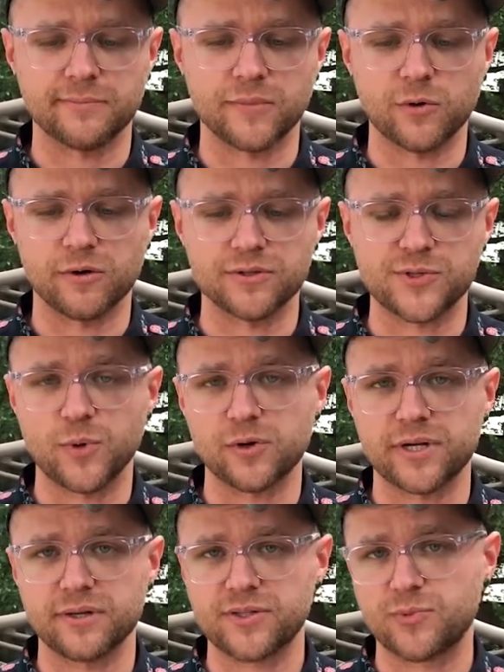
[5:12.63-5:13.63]
or
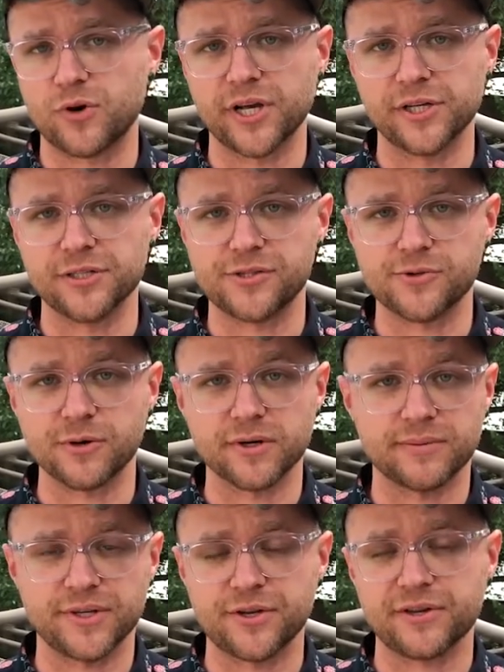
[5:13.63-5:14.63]
sporting goods
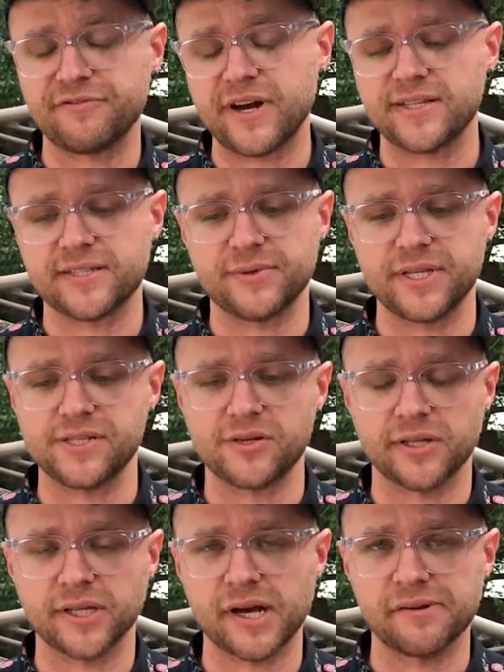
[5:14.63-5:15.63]
store. And you can find some of these
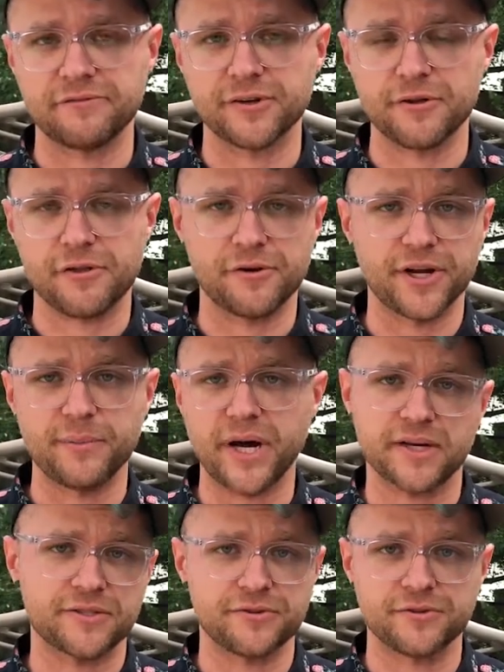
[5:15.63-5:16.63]
online for
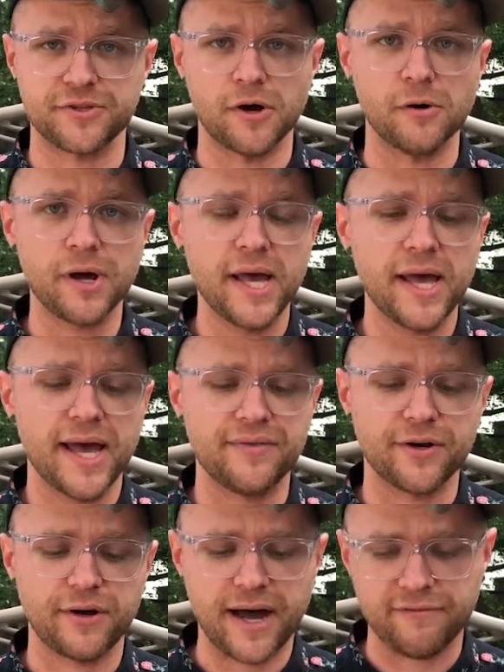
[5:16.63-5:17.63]
$30 or so. And
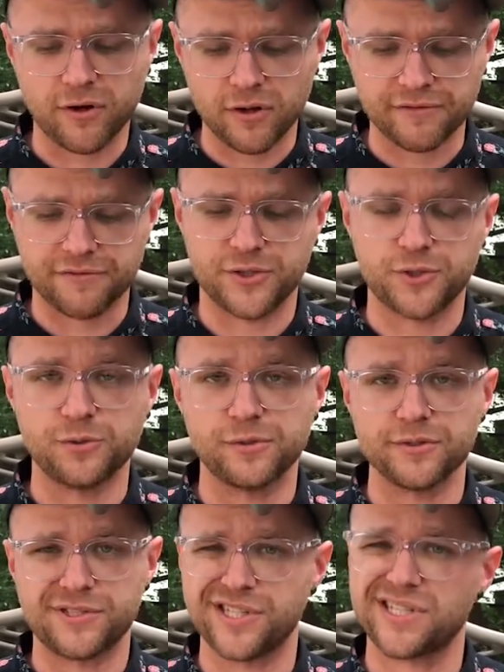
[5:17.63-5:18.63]
they'll have all of the
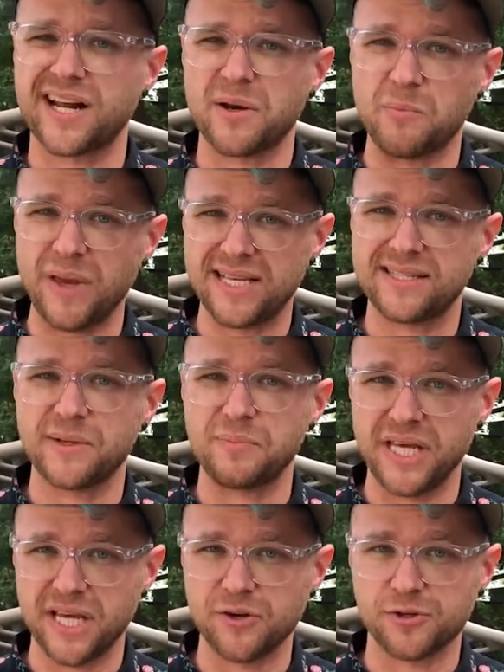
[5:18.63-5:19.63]
tools, just kind of basic
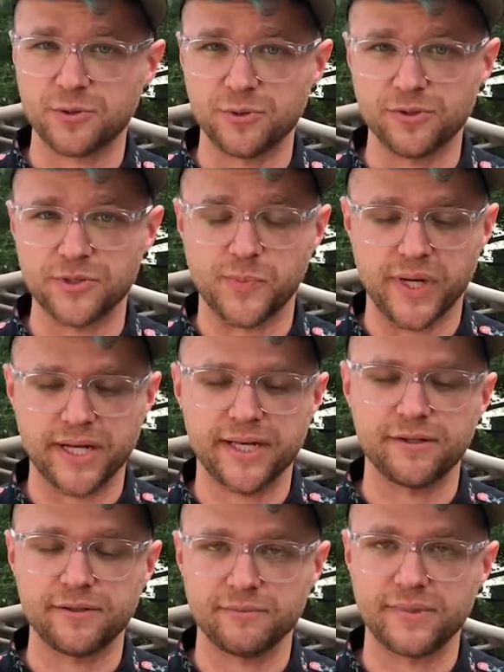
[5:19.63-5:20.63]
beginner tools, but
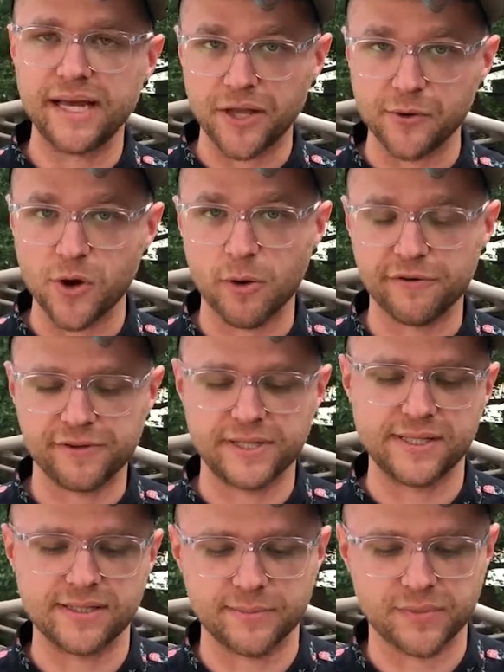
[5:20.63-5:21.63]
it'll let you know if
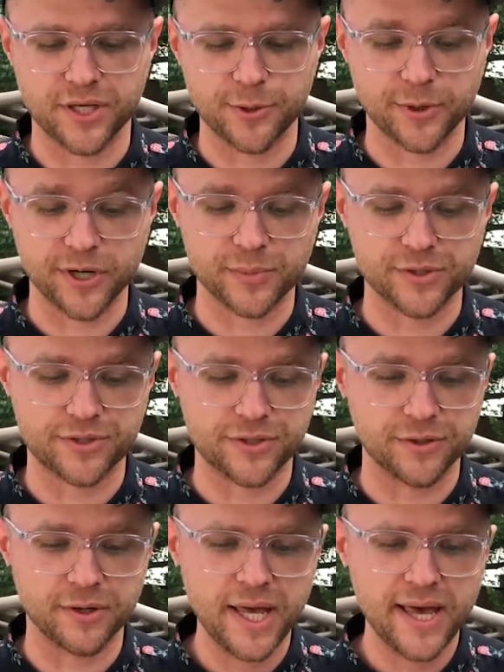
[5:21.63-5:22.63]
this is something you want to
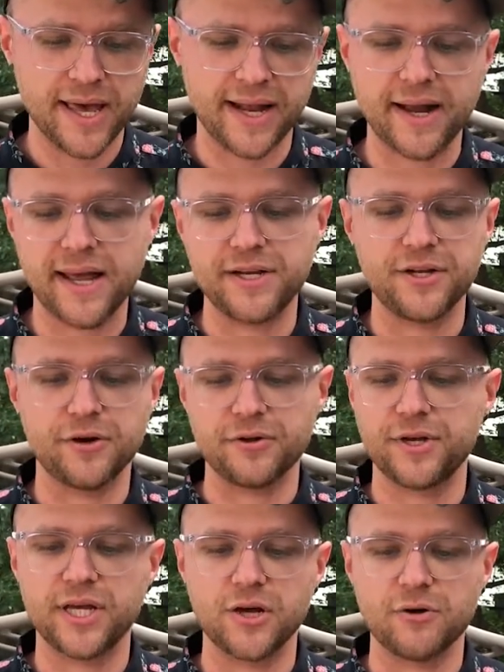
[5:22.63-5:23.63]
pursue. And you know,
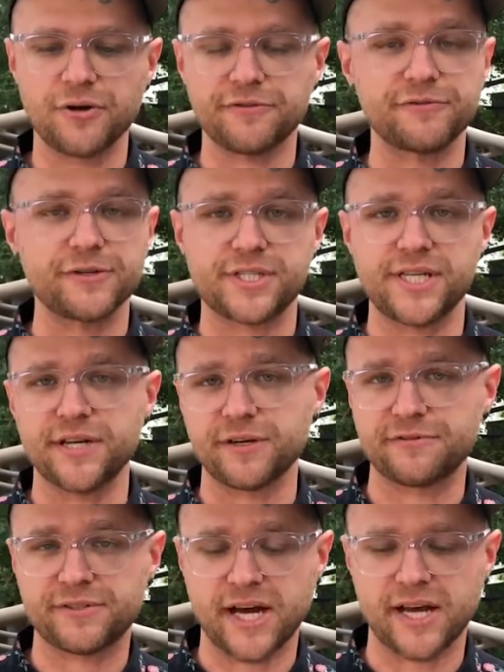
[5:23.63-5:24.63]
you can go your first year
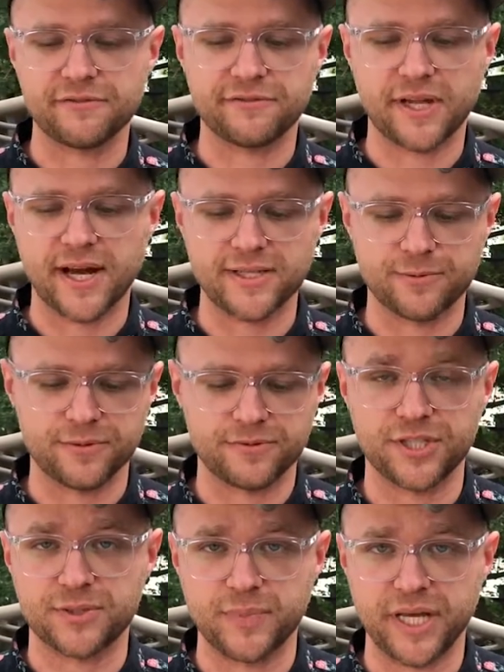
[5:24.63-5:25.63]
of tying flies with
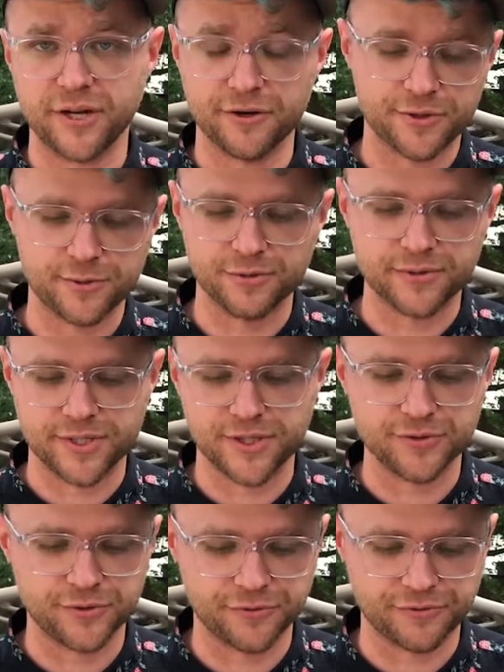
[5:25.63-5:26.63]
just beginner tools and
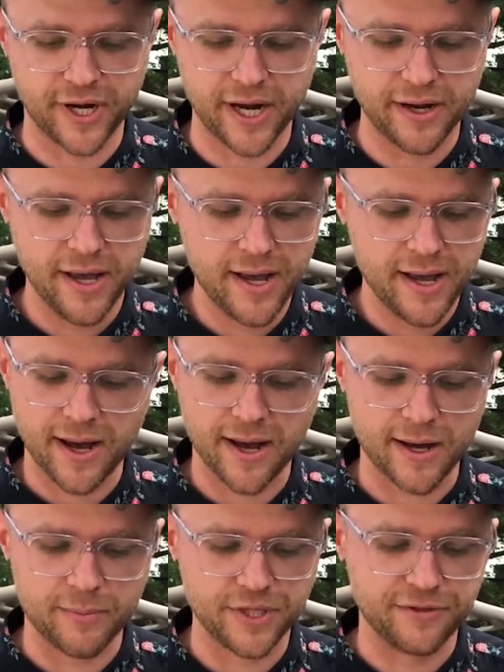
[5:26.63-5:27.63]
you'll do fine.
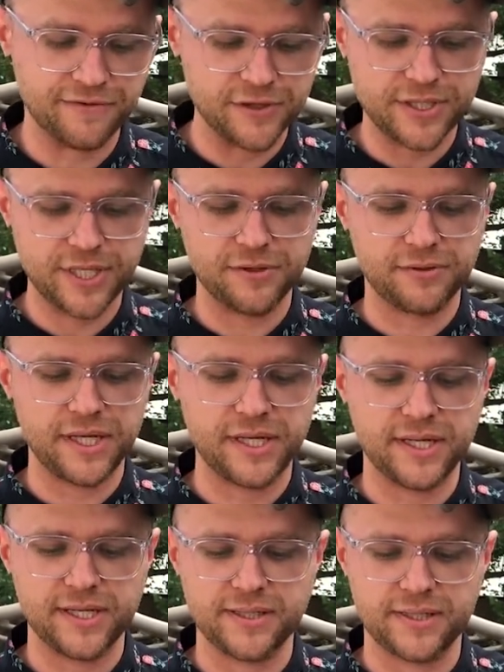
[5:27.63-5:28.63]
But the first thing you'll need
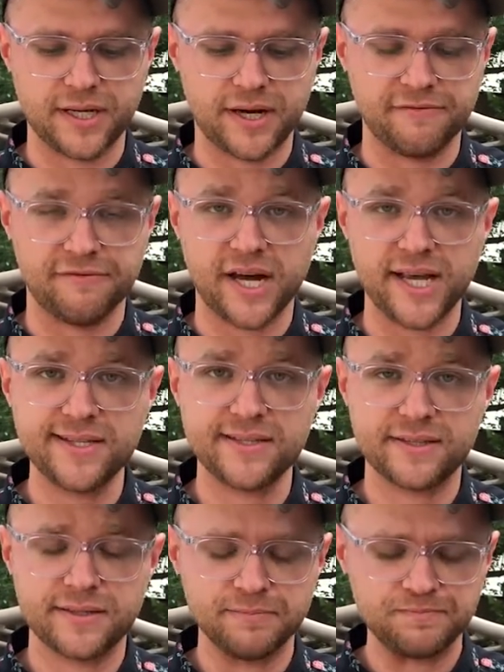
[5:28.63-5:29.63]
is a
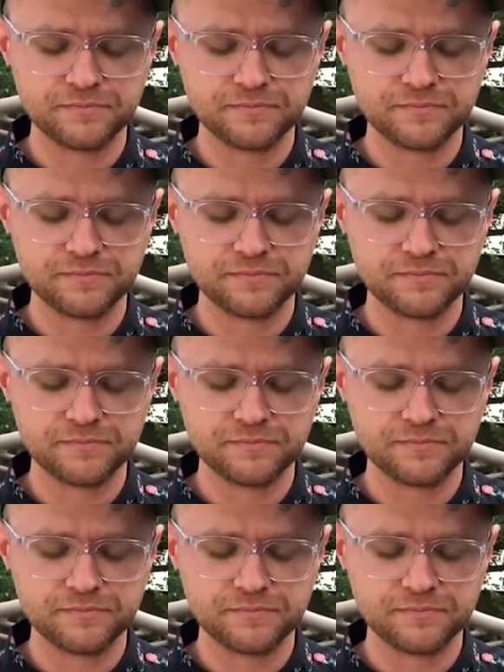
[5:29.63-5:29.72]
vise.